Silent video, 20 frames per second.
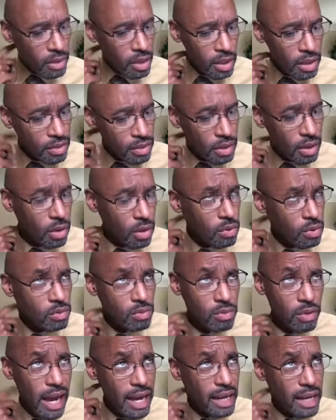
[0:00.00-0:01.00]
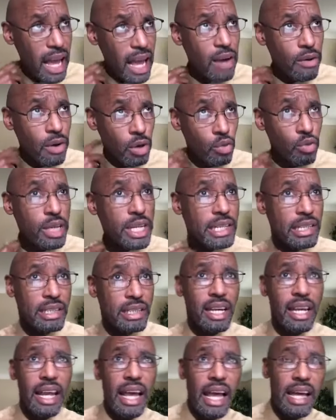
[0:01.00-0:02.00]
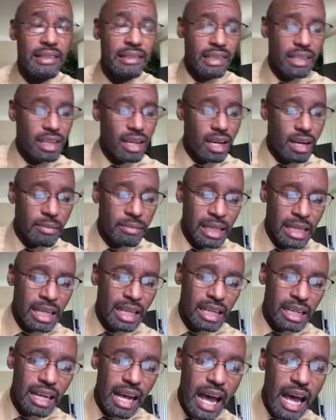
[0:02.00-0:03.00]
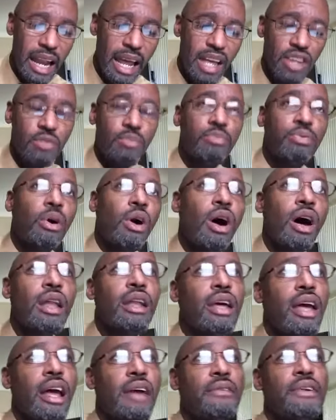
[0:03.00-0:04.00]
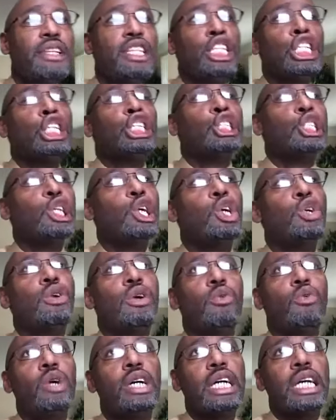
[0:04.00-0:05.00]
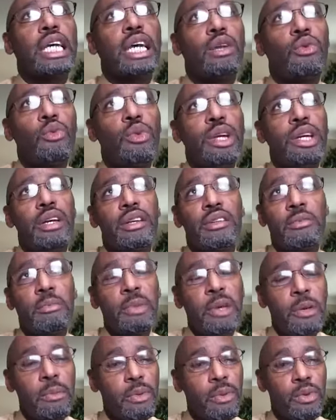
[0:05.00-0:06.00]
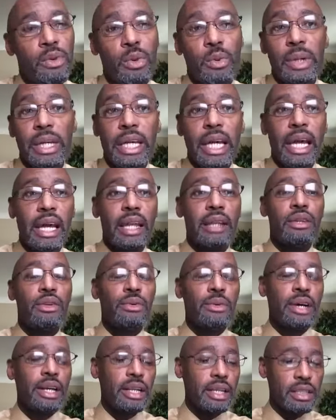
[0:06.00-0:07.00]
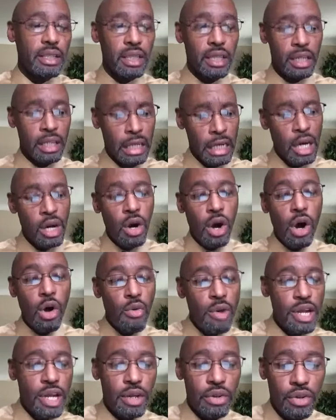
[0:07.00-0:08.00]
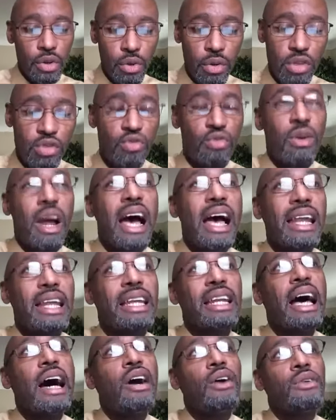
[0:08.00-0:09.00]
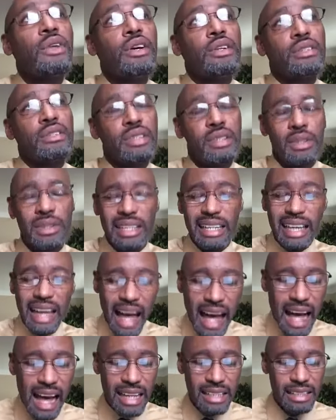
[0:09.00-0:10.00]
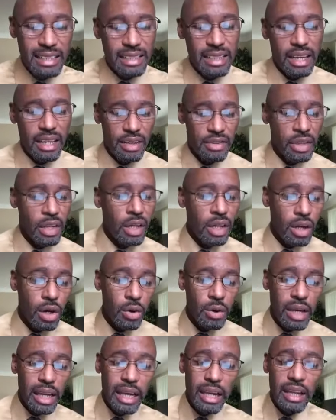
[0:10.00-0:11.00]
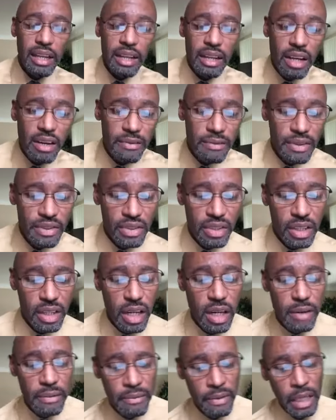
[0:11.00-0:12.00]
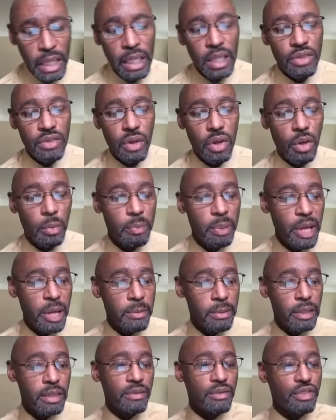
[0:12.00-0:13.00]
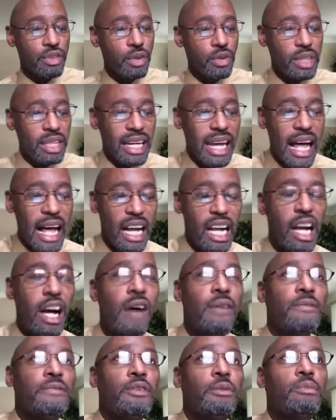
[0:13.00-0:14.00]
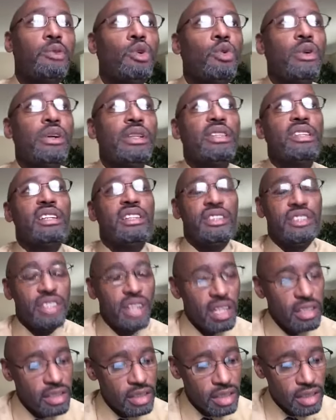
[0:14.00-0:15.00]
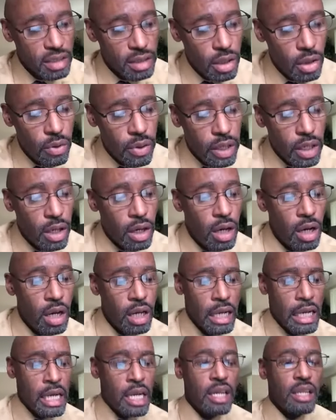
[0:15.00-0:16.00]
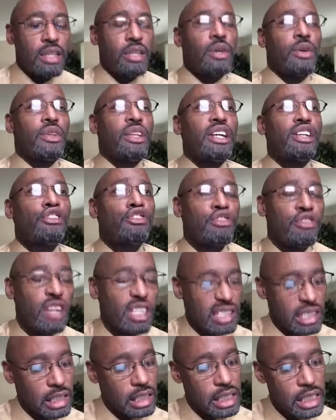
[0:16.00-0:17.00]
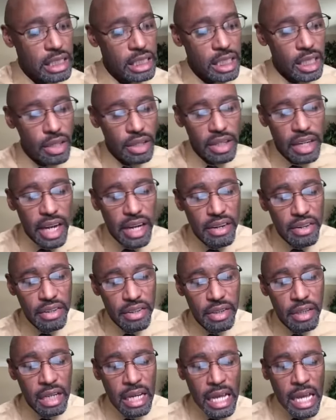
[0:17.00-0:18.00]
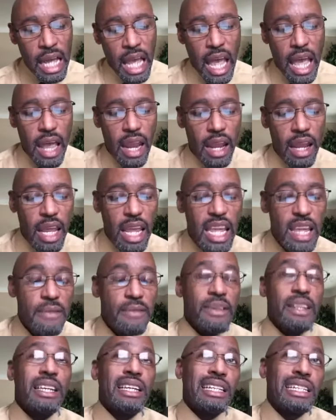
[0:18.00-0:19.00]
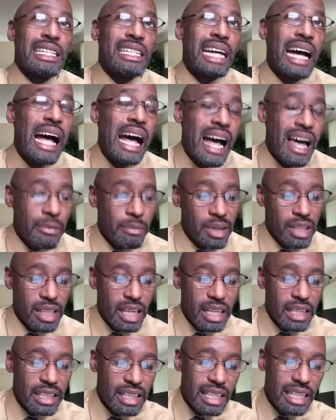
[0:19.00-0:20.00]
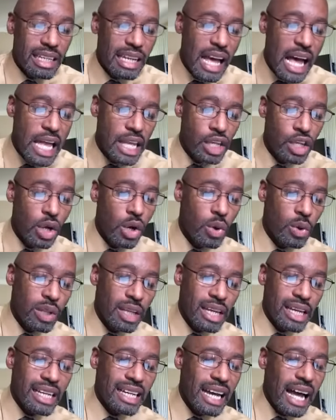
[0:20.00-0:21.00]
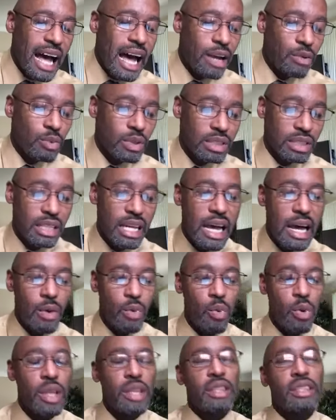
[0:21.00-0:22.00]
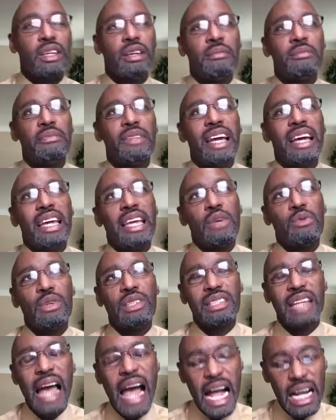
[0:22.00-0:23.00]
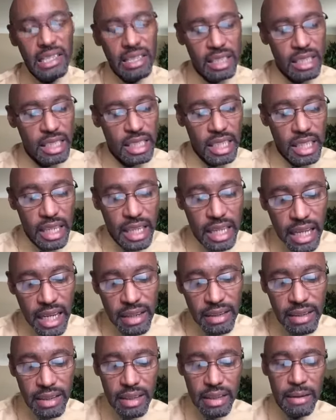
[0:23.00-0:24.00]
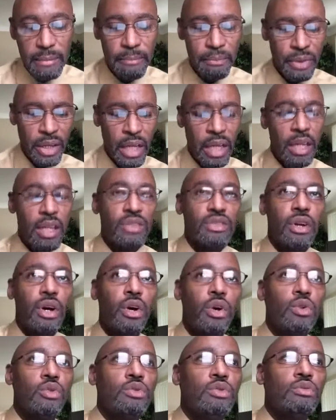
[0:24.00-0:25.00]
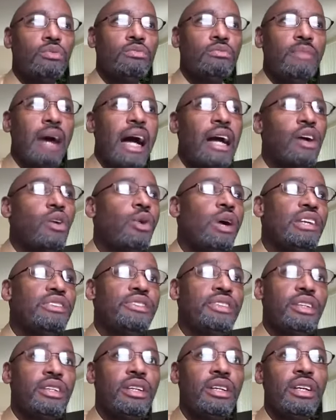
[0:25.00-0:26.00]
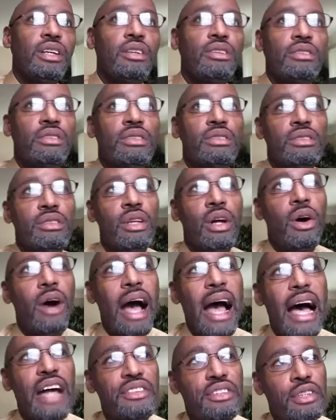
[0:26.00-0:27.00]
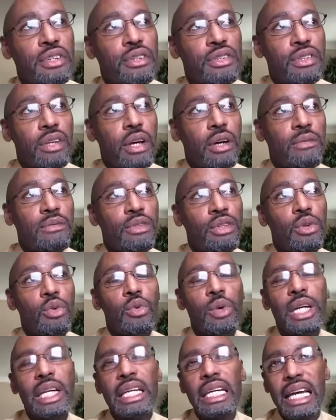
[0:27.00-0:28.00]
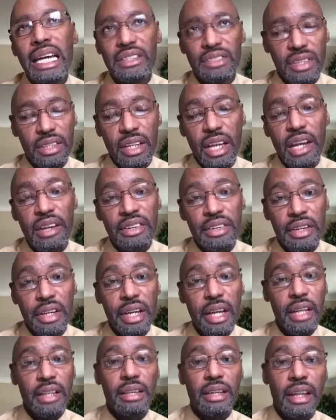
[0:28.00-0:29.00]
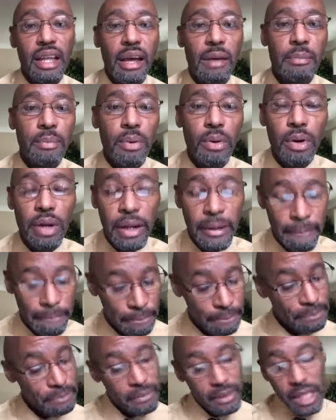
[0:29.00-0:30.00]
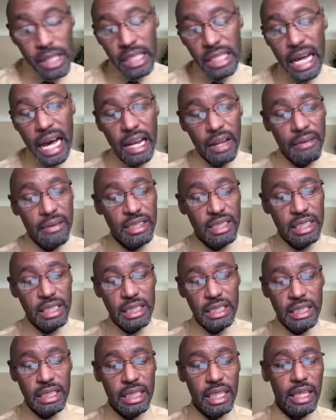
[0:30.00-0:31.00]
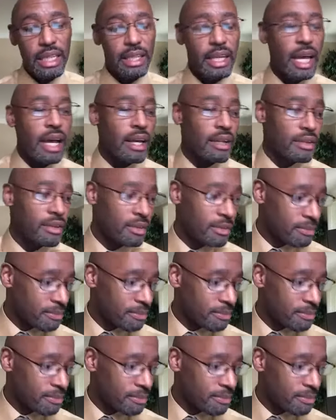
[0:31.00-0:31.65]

So right now, a reset has come. God has brought everything low. And what can we as people do? We can't do anything. All we can do is ride it out until God says, okay, enough is enough. So the people of Judah got comfortable with injustice going on. You know, they trusted in their nation and even in God, but they did not know that God was not with them, that he was actually against them. So my question is, you know, ask yourself, do we as a nation get to that point? A lot of us can say yes.